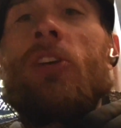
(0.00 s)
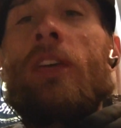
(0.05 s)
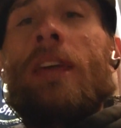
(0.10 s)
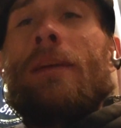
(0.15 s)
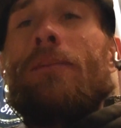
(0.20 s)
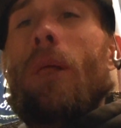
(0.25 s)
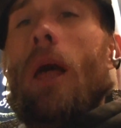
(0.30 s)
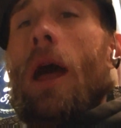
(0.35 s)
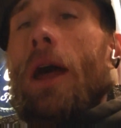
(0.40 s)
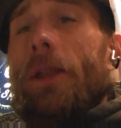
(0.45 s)

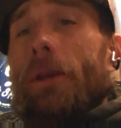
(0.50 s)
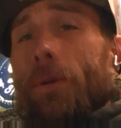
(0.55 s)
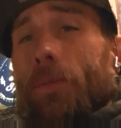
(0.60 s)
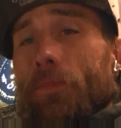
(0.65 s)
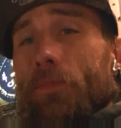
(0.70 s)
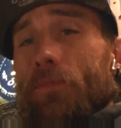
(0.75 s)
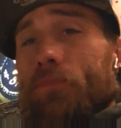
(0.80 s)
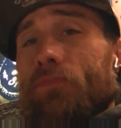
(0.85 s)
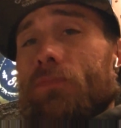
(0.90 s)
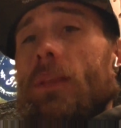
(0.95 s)
blood.
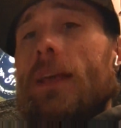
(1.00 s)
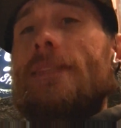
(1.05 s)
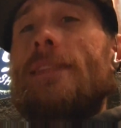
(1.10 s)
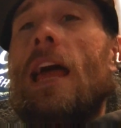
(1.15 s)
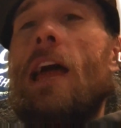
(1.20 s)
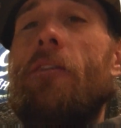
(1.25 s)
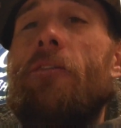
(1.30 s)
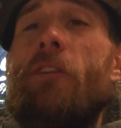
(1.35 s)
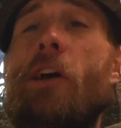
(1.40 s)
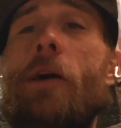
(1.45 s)
That's
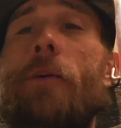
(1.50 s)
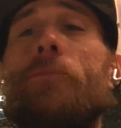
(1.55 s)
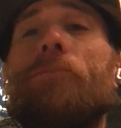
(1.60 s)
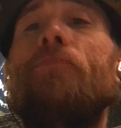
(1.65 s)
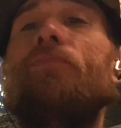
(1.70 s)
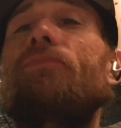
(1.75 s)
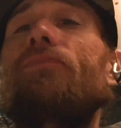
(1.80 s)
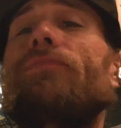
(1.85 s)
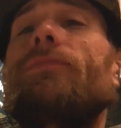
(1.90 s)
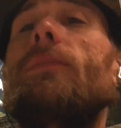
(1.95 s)
how I felt.
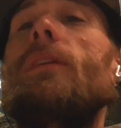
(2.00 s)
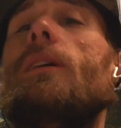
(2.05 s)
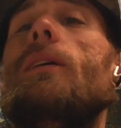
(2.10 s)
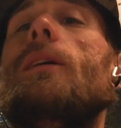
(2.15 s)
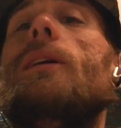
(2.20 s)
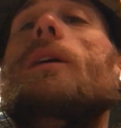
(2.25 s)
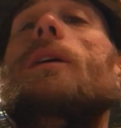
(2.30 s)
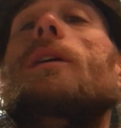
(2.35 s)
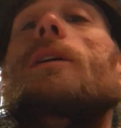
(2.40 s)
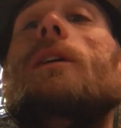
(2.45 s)

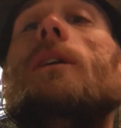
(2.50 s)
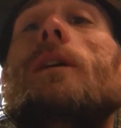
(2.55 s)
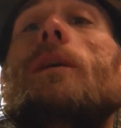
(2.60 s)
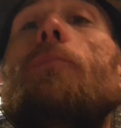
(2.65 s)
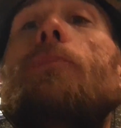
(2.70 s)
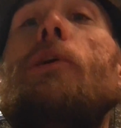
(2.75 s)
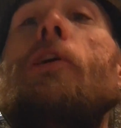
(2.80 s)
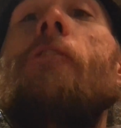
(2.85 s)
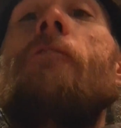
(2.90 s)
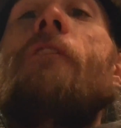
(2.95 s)

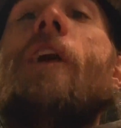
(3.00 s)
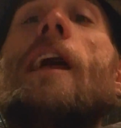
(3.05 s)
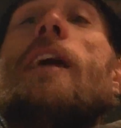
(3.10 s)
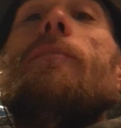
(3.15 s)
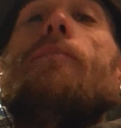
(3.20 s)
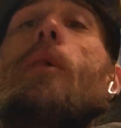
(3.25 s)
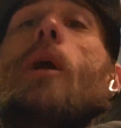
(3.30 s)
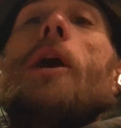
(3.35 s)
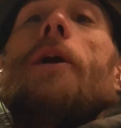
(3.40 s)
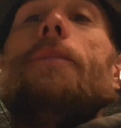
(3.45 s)
Purify
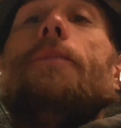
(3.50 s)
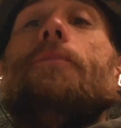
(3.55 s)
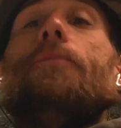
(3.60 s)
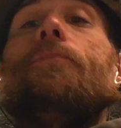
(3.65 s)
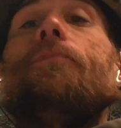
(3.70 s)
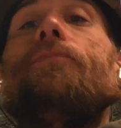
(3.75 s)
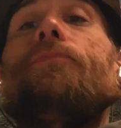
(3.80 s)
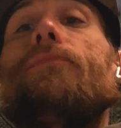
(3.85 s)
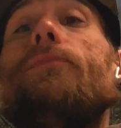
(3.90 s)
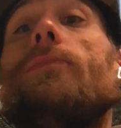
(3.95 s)
your blood.
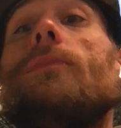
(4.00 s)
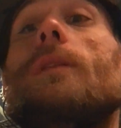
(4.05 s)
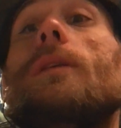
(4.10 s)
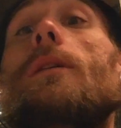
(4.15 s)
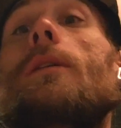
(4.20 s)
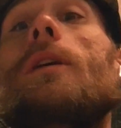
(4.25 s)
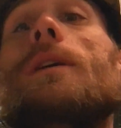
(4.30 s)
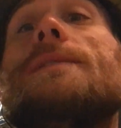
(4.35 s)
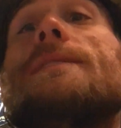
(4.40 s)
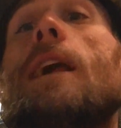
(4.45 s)

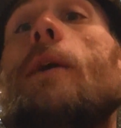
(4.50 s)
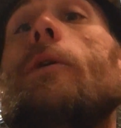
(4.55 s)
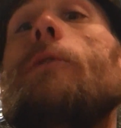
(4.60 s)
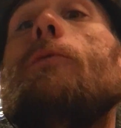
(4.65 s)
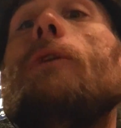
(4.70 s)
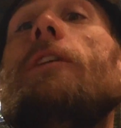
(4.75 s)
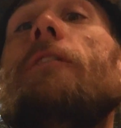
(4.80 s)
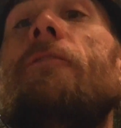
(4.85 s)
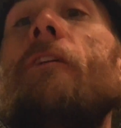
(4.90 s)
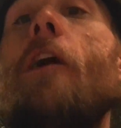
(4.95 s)
Here's how we
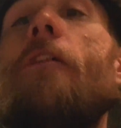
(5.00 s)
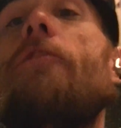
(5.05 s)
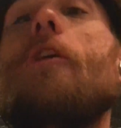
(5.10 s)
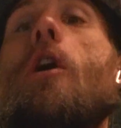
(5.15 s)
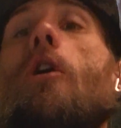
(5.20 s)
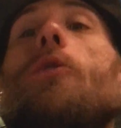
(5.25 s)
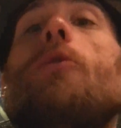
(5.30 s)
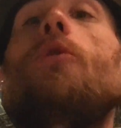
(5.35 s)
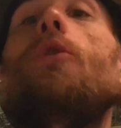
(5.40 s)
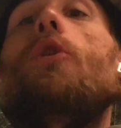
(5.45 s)
really felt
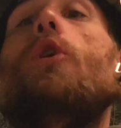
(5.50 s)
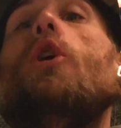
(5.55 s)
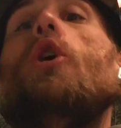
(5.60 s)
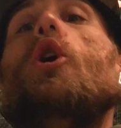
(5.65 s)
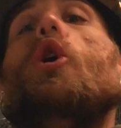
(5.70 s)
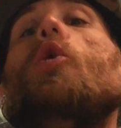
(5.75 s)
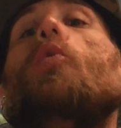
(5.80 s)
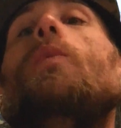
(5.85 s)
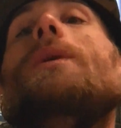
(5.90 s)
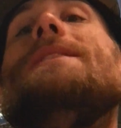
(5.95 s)
though.
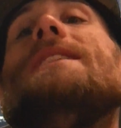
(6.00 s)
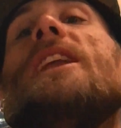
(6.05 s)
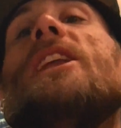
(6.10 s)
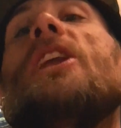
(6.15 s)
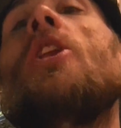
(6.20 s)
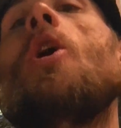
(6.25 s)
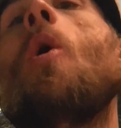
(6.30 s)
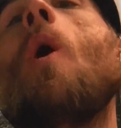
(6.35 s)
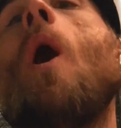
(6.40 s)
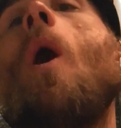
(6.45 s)
We
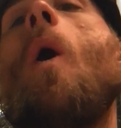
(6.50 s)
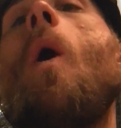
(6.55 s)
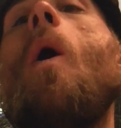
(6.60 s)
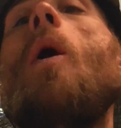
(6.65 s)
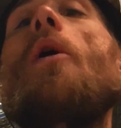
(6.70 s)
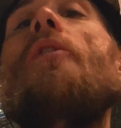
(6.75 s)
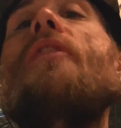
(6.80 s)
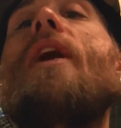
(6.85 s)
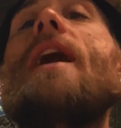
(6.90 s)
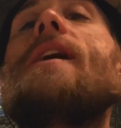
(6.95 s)
didn't know how
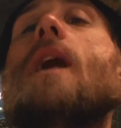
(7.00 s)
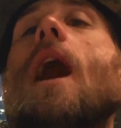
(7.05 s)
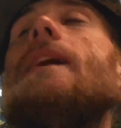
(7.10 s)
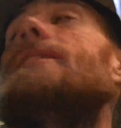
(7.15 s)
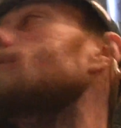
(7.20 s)
hard that got